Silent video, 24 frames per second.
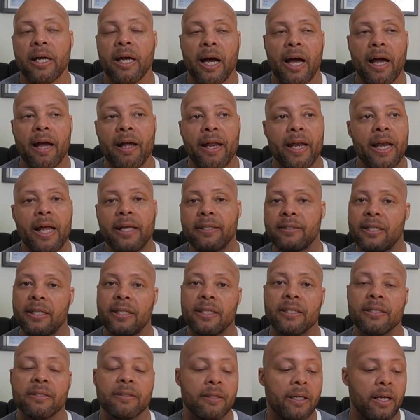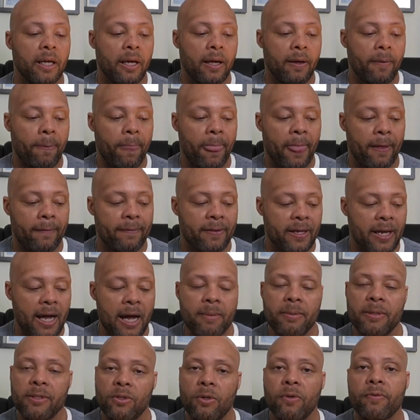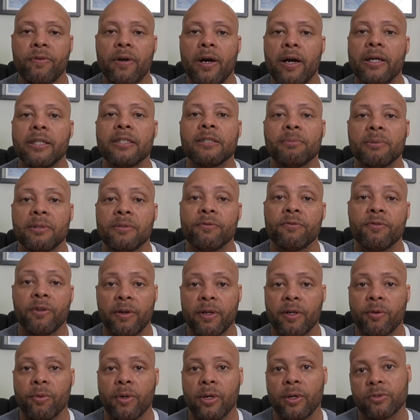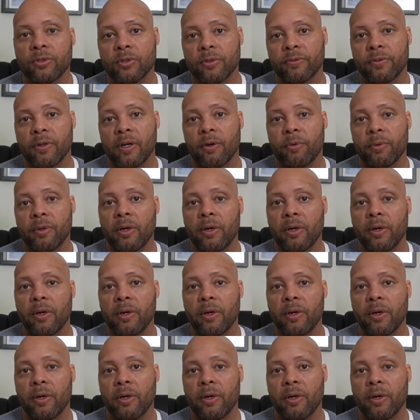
And I say this, the comedy so far has been very well so far.